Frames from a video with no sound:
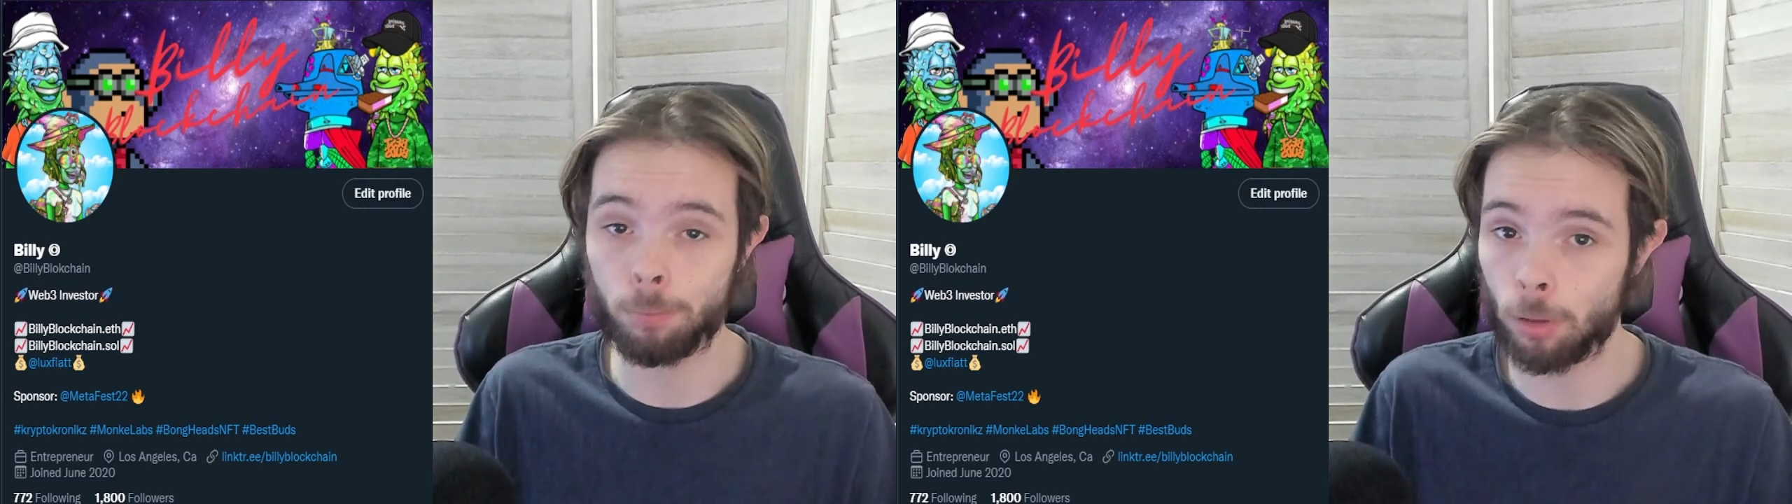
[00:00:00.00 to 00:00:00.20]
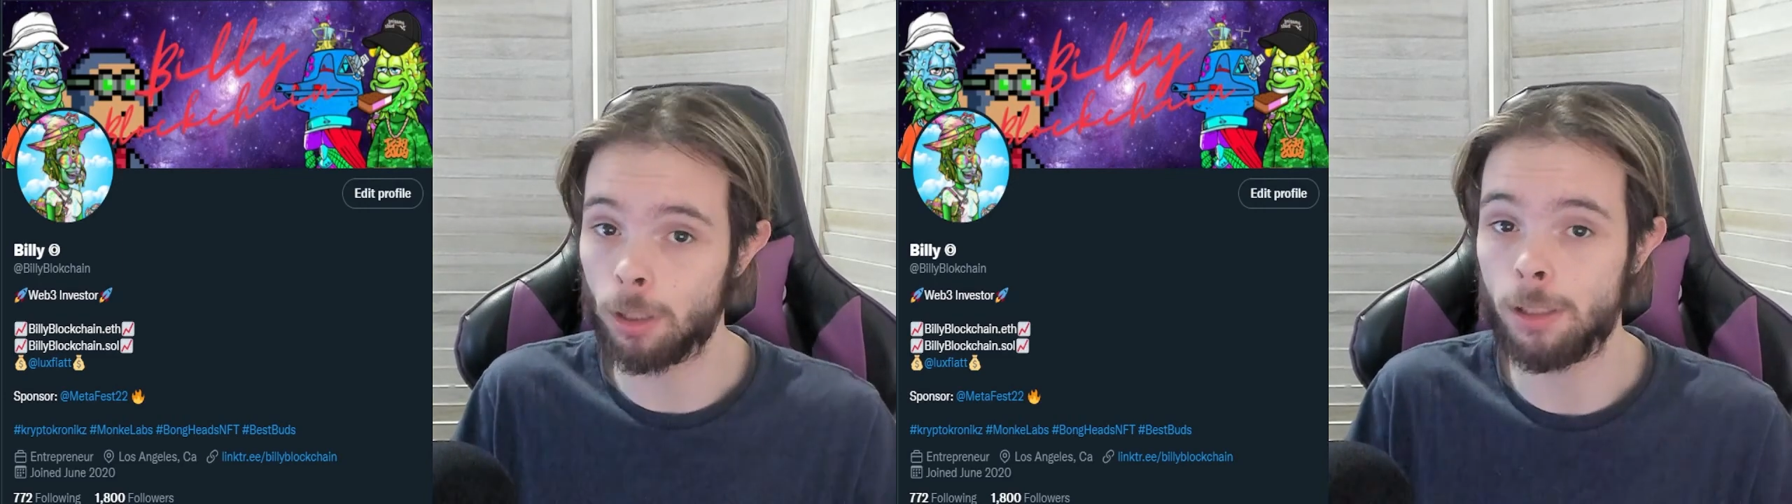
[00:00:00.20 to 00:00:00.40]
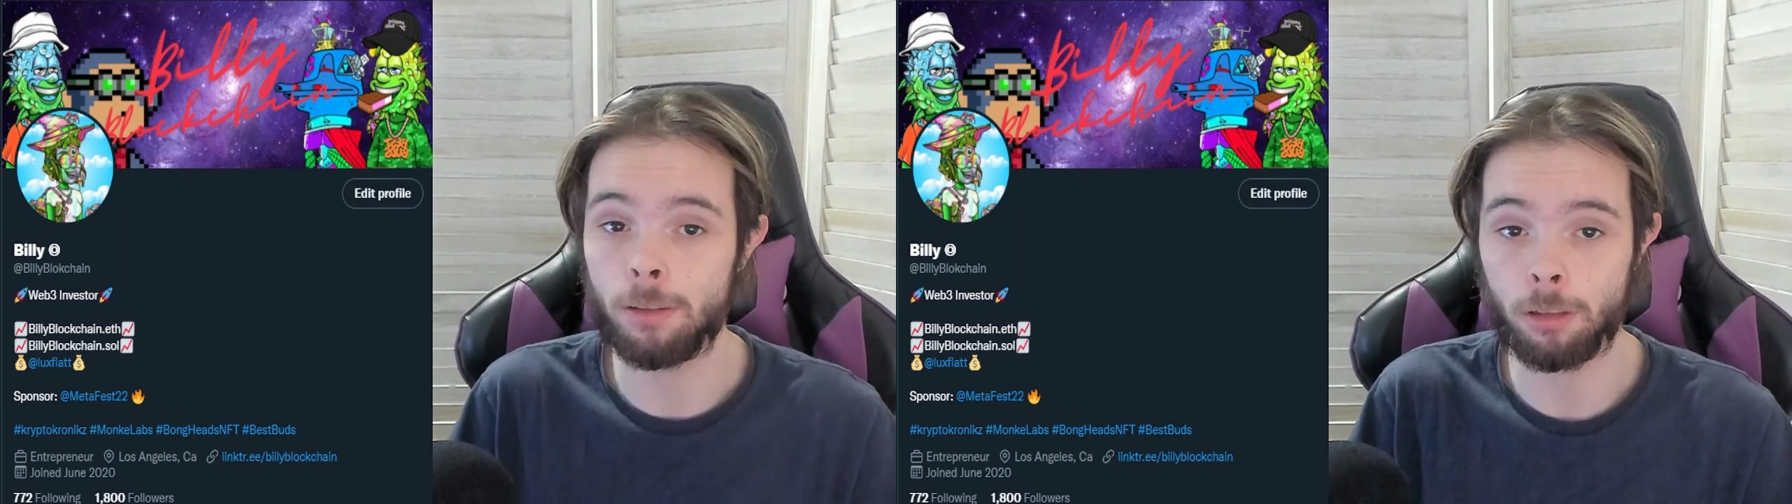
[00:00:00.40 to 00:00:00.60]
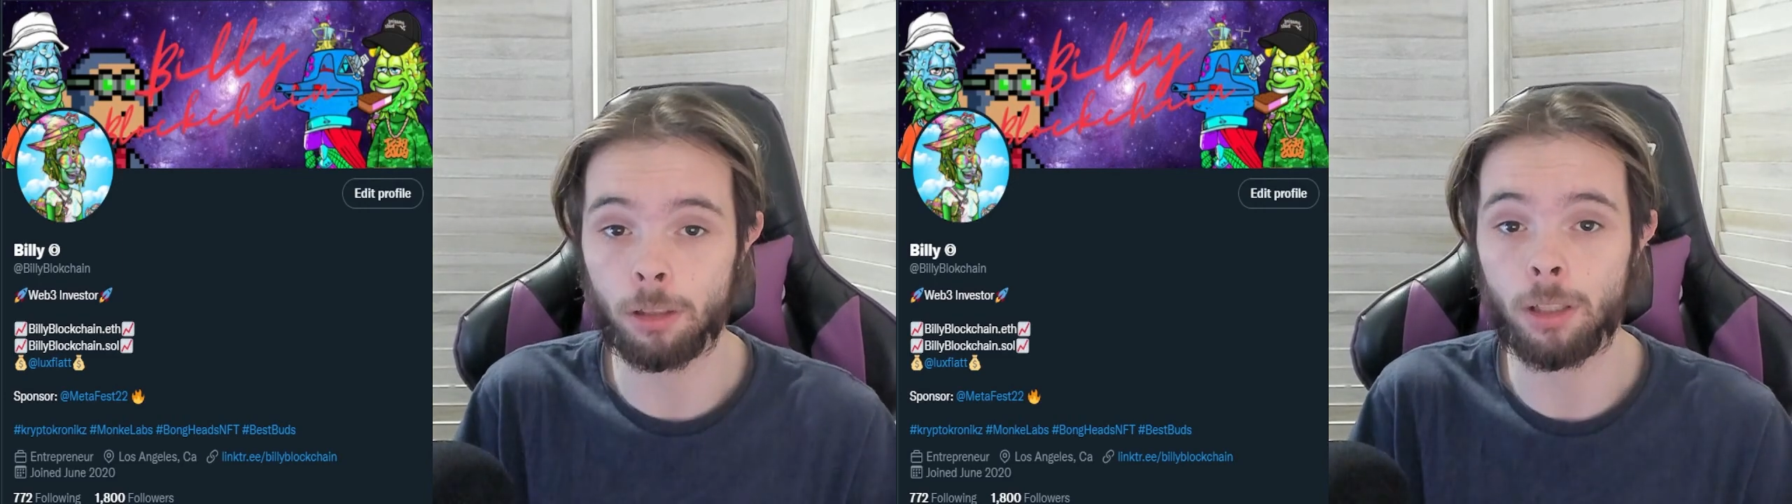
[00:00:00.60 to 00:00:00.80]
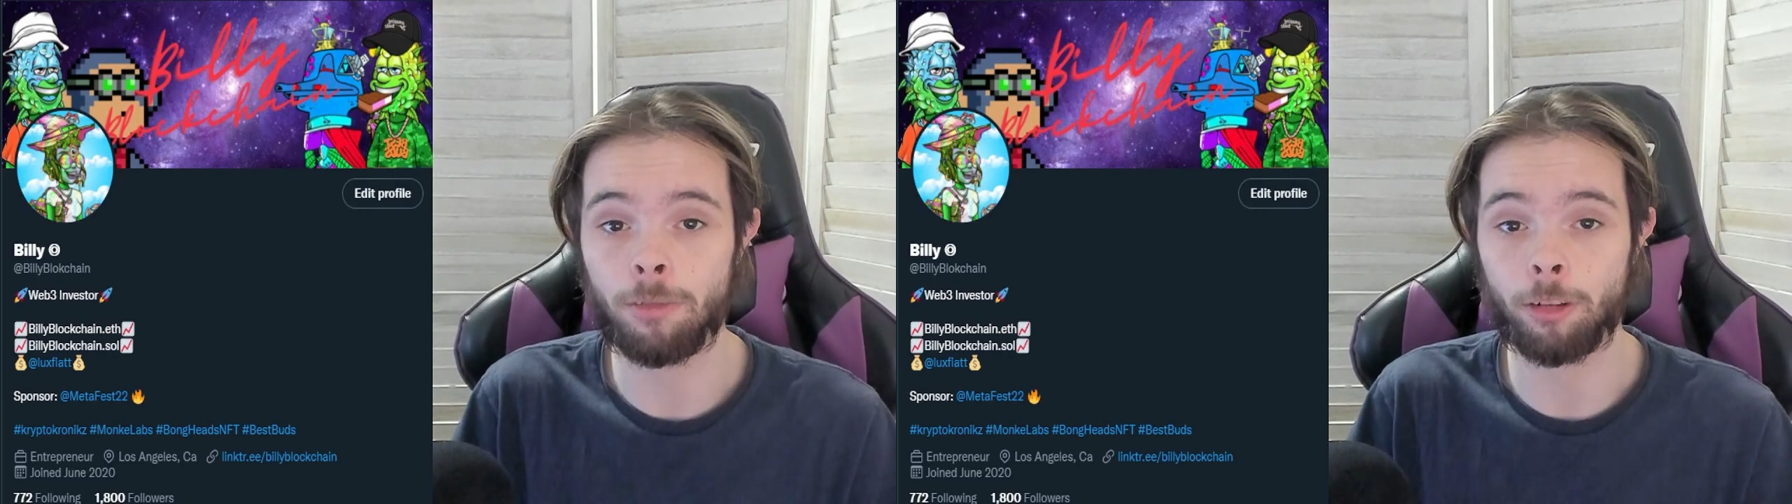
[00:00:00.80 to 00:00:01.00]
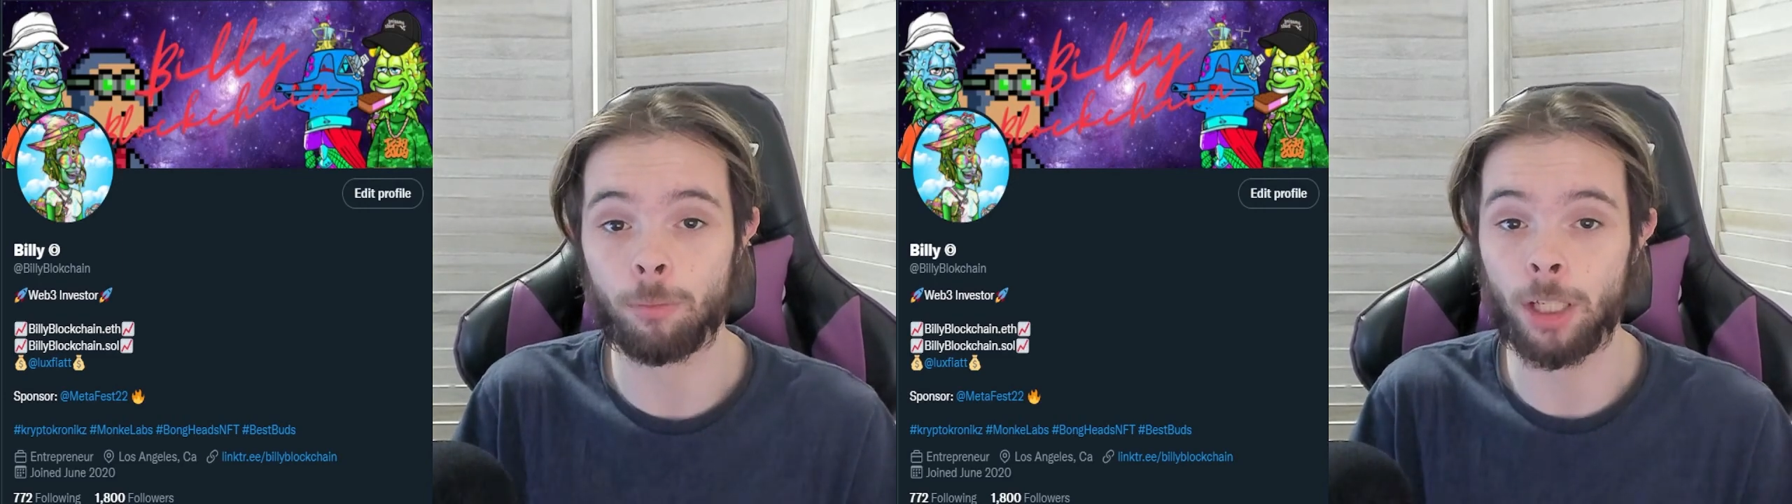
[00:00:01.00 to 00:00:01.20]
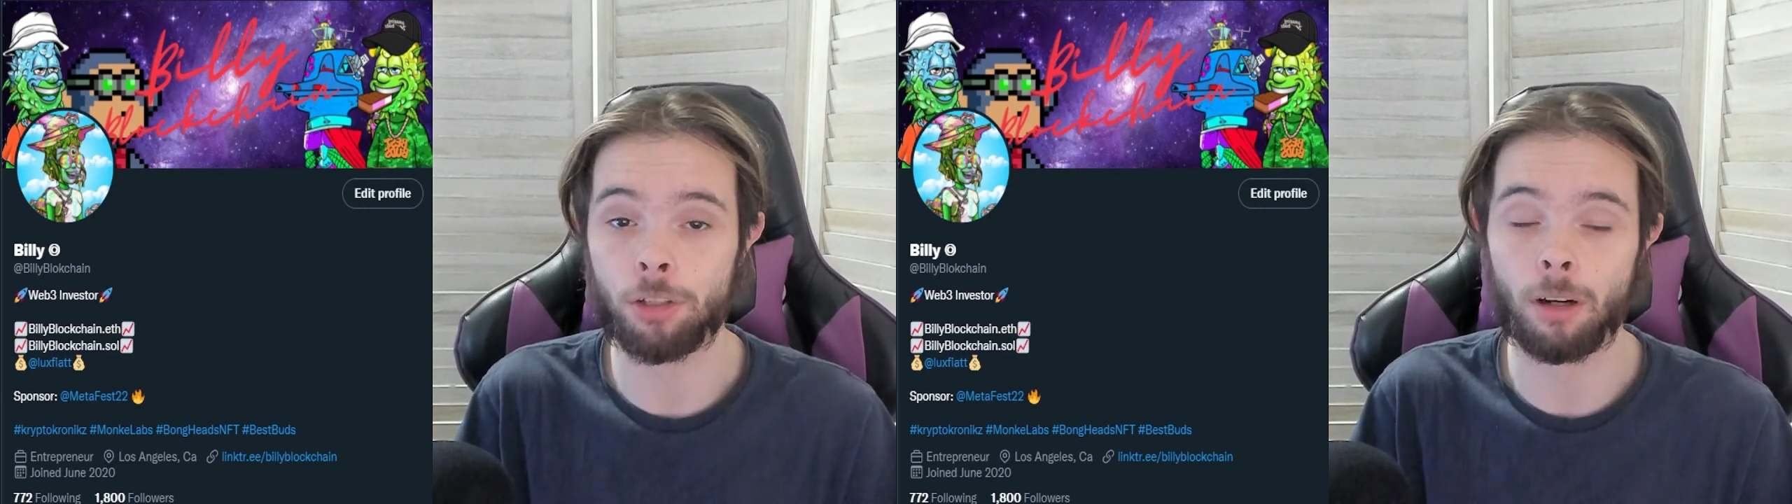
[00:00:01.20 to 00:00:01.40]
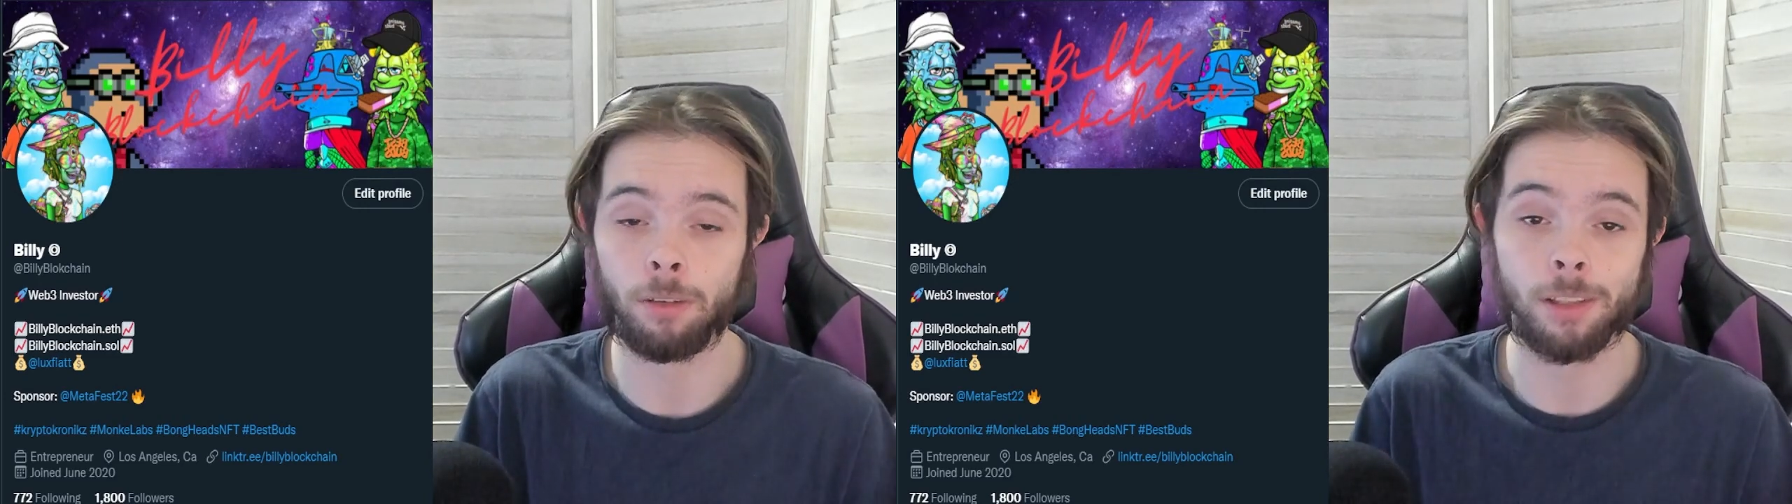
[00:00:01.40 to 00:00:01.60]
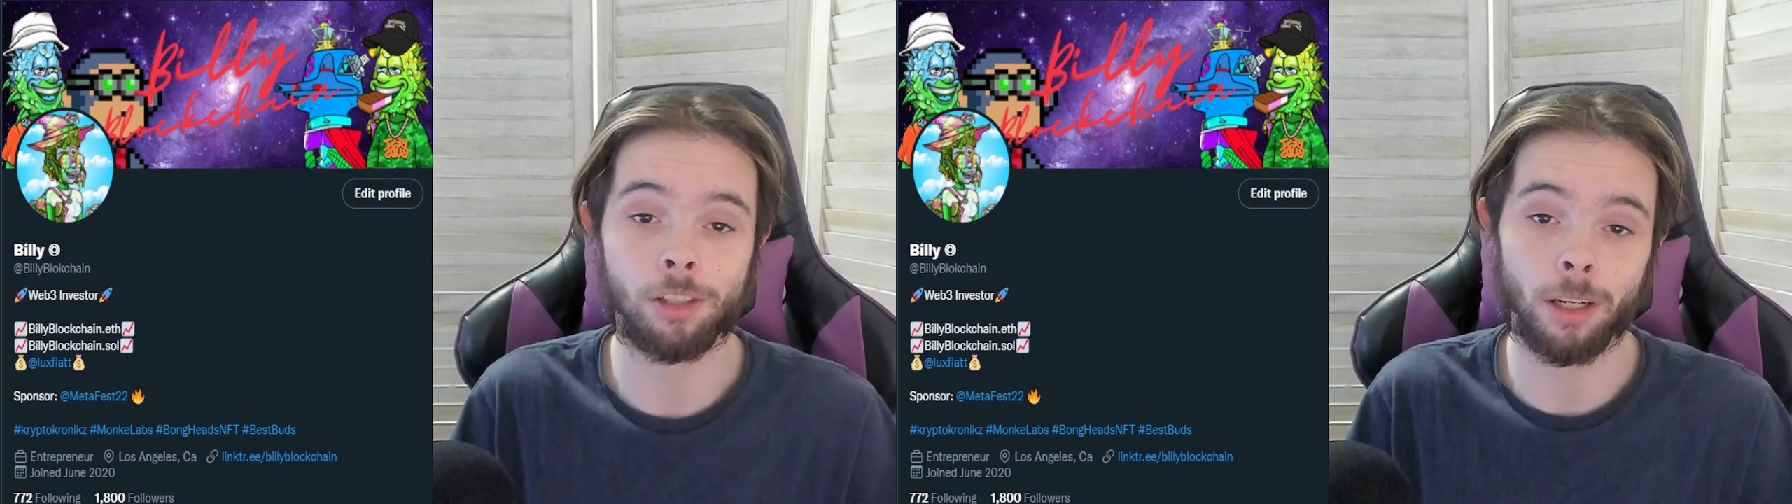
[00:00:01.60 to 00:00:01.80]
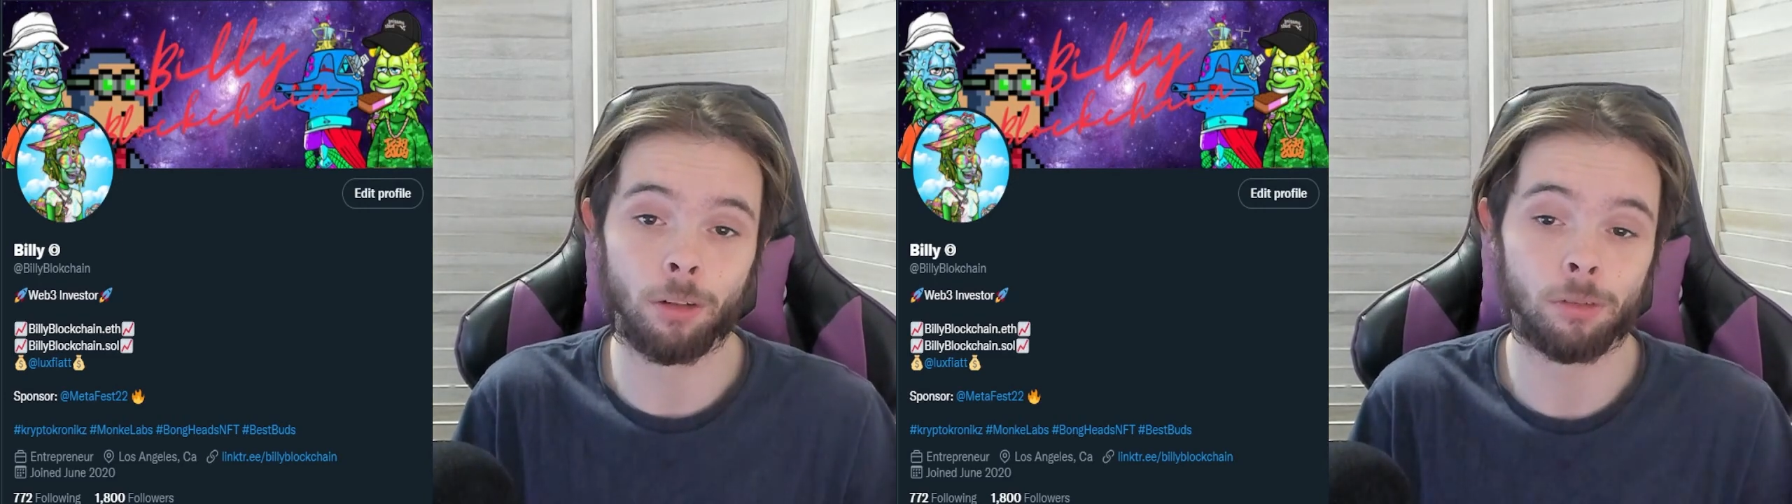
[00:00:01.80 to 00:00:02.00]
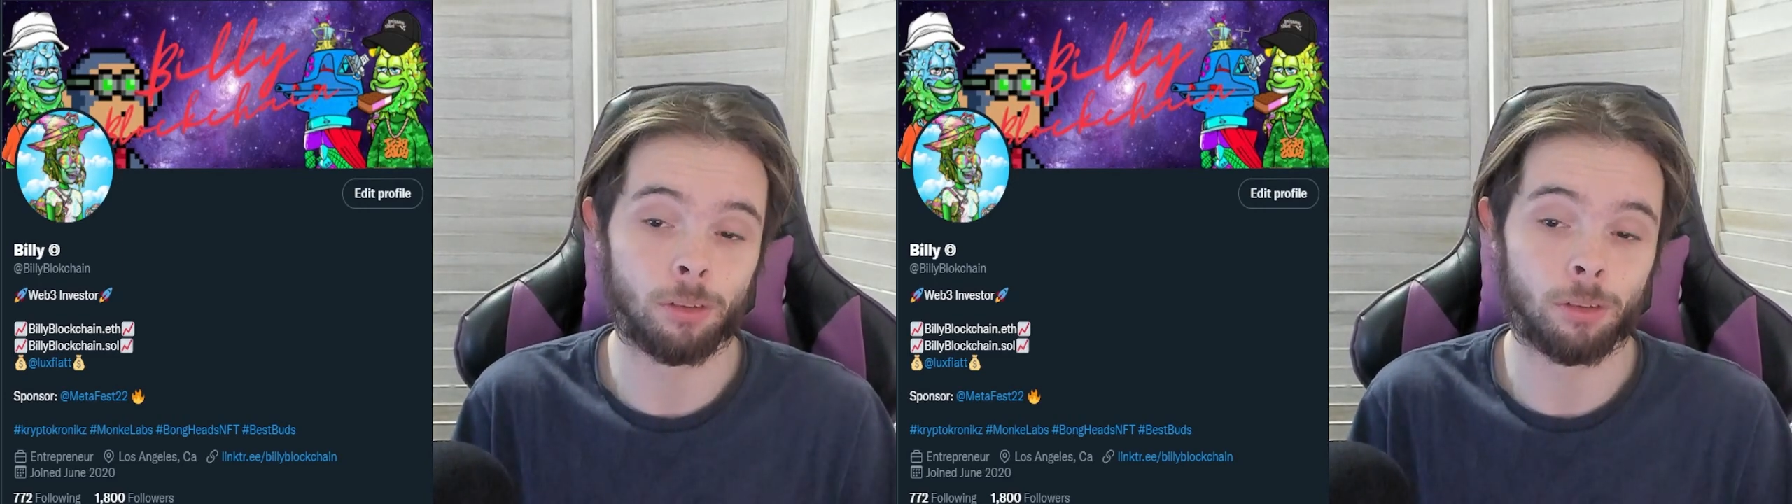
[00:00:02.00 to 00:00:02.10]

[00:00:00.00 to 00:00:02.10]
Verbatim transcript: pretty good information on this channel,